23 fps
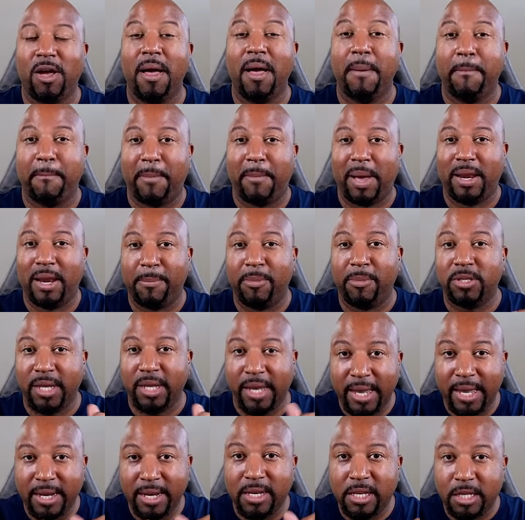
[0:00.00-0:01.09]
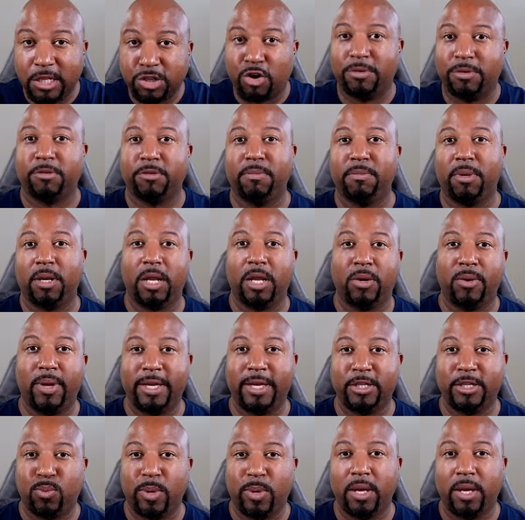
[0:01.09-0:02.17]
My number's in the description below as
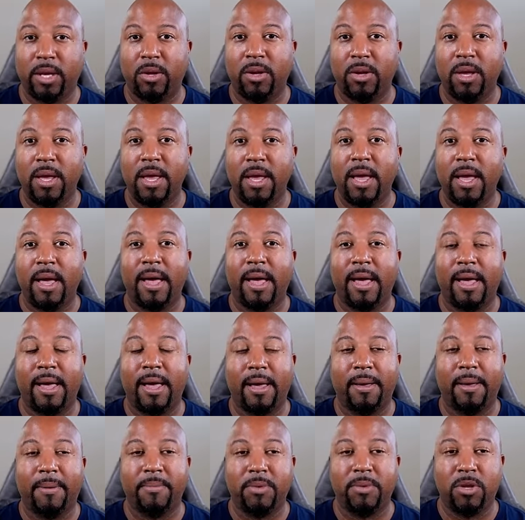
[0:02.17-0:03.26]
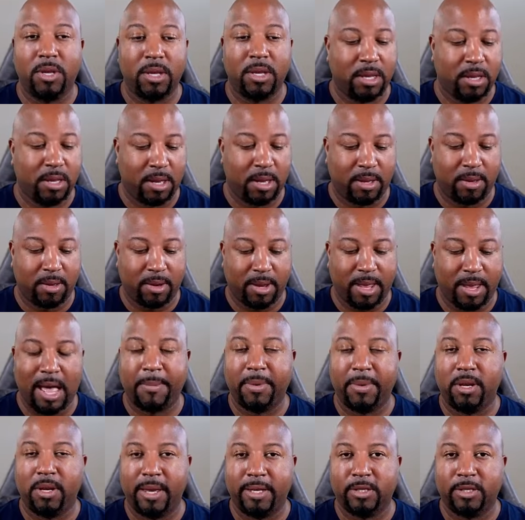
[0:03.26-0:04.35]
well. You can comment
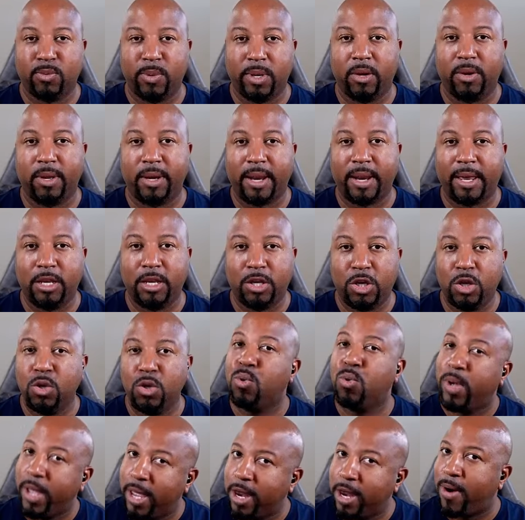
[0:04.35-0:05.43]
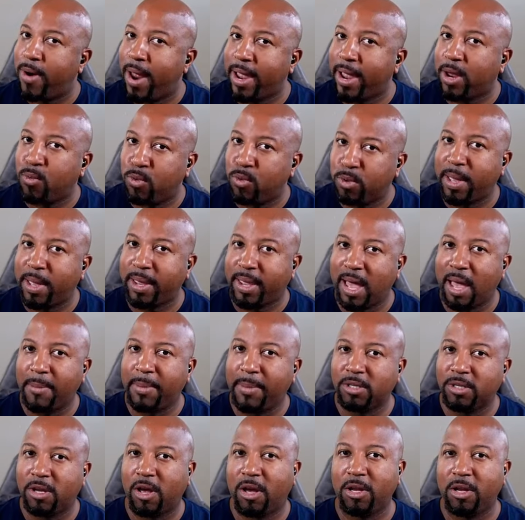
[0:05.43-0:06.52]
as well. And I do interact with my comments
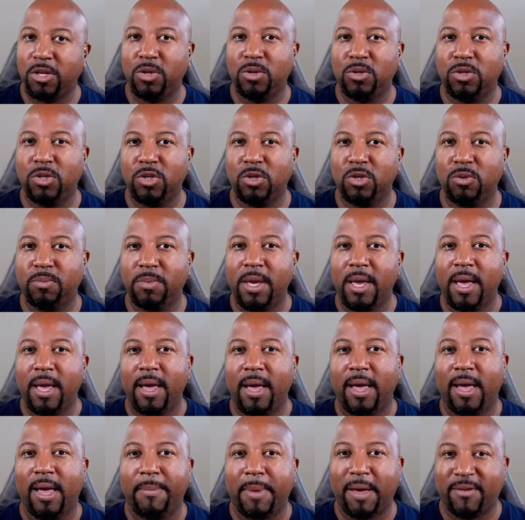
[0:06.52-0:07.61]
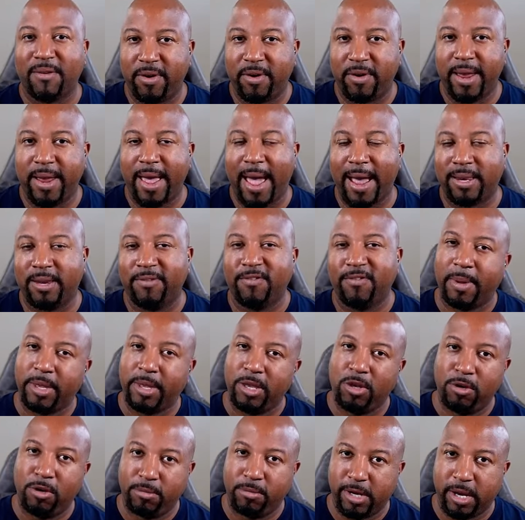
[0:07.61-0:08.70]
on YouTube. I'm very active on my
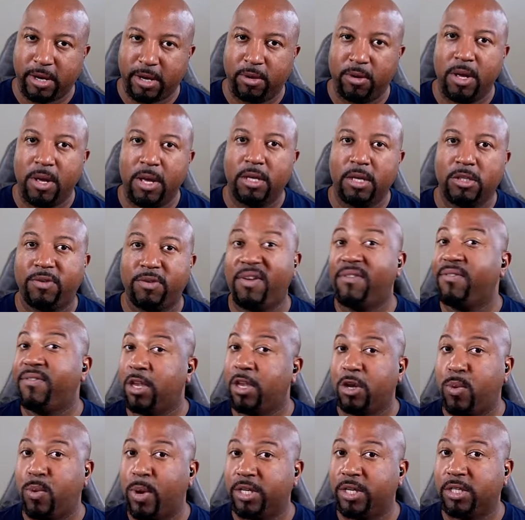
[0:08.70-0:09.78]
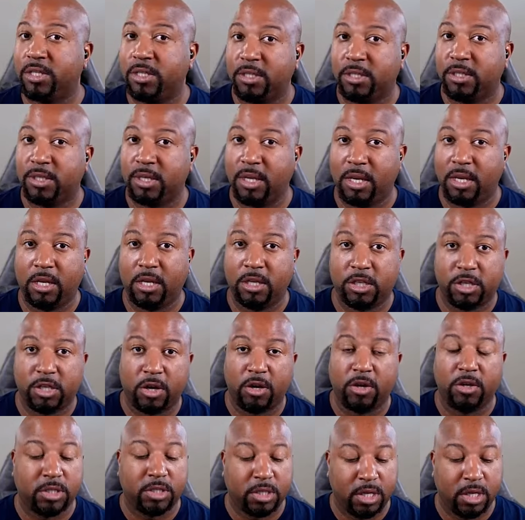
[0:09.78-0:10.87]
YouTube channel. So if you have any questions, any
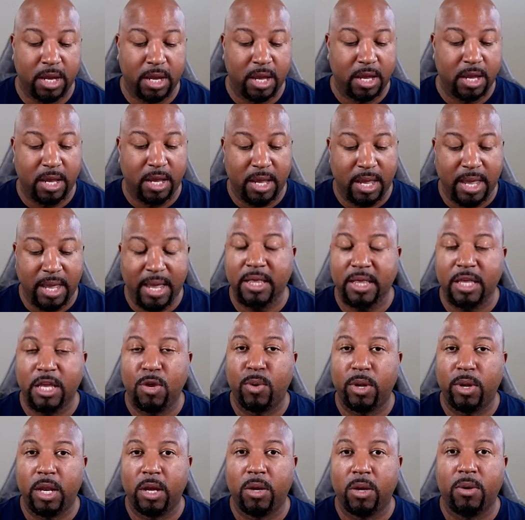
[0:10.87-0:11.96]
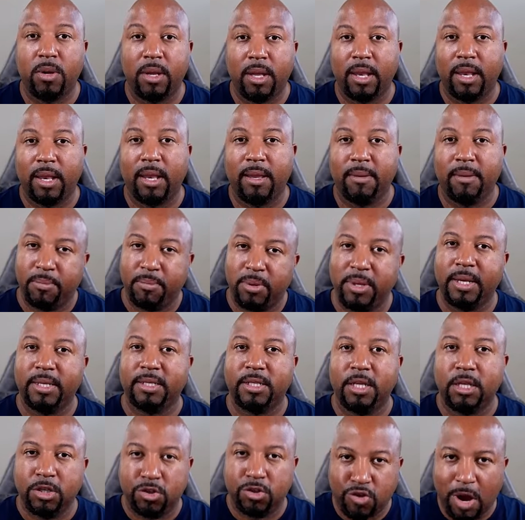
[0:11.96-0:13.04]
concerns, anything you want to know, please
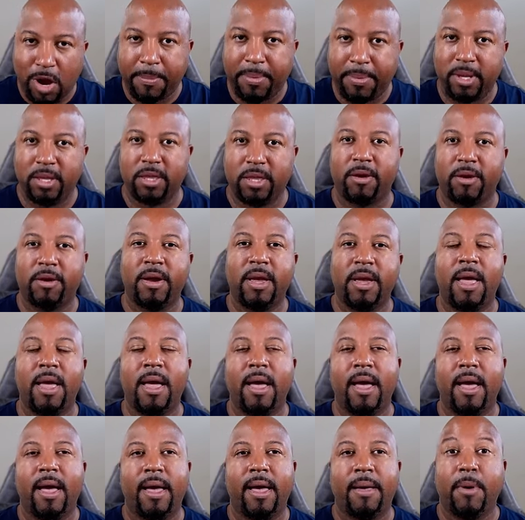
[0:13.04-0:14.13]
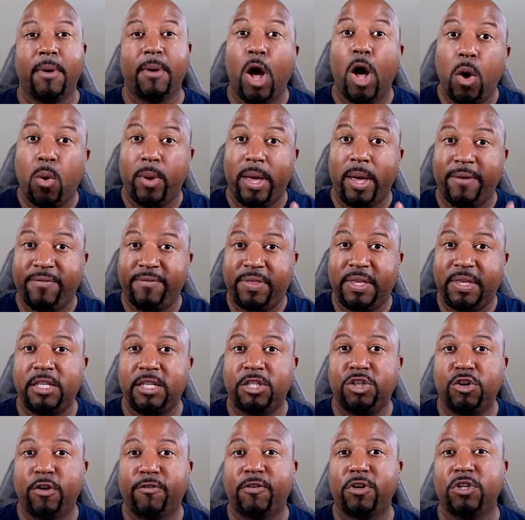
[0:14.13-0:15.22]
drop it there. Oh, if this is your
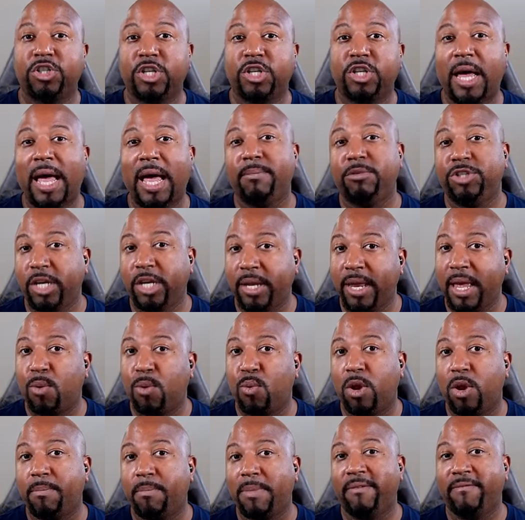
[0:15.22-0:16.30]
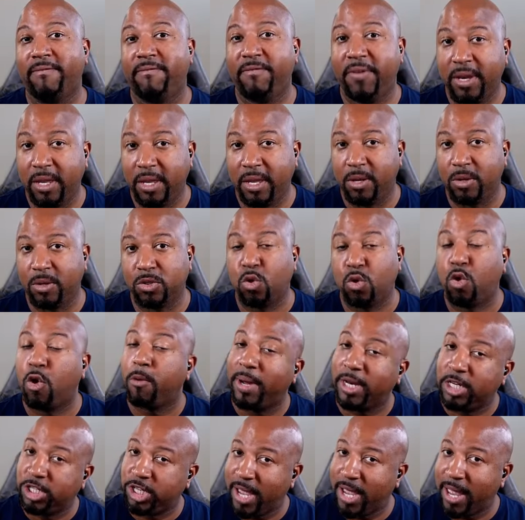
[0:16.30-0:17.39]
first time checking out one of my videos or my
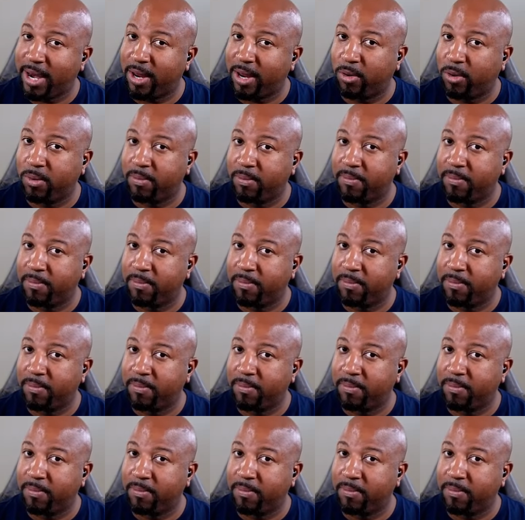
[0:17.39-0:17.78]
channel,